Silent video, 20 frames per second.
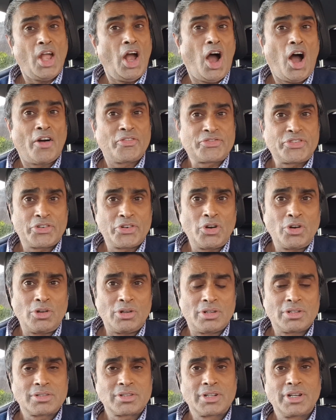After
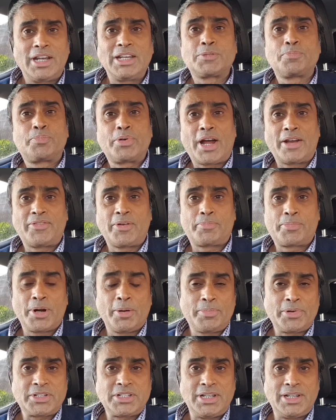all, it's private
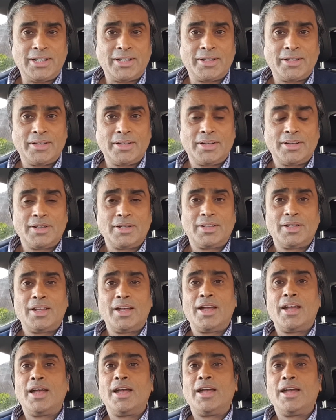property.
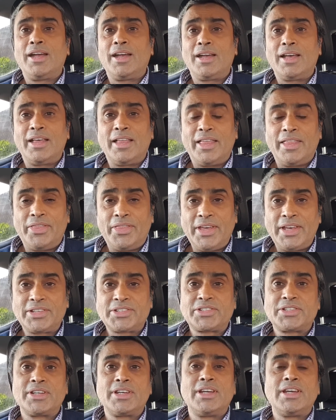
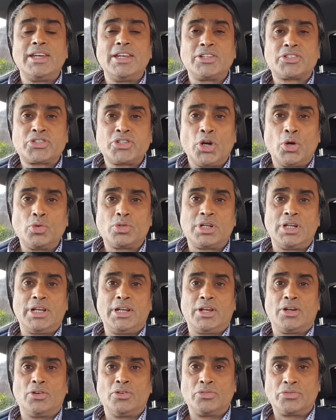This is
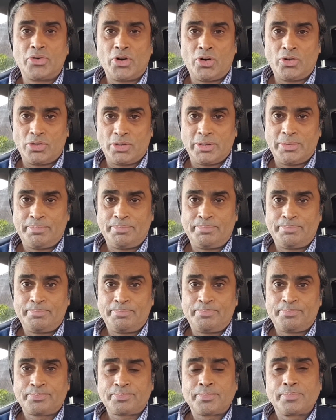totally wrong.
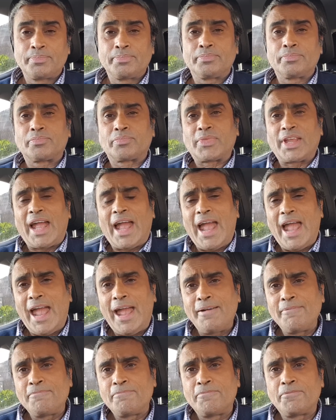
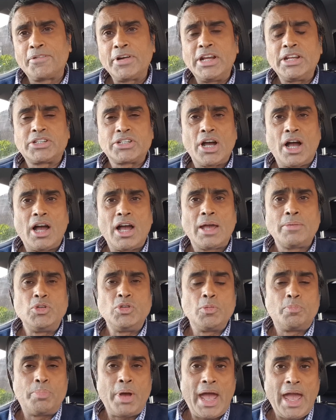Every time
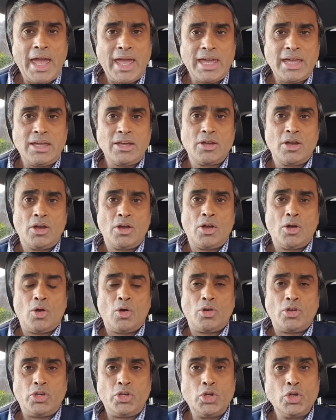you pay
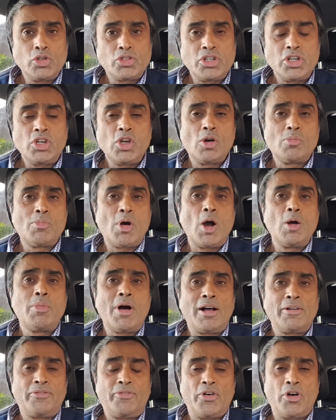using your
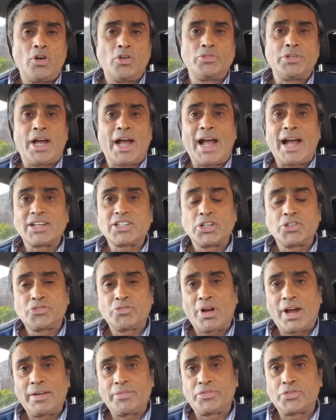mobile phone at a
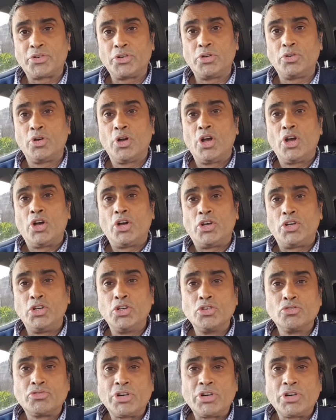drive-thru, you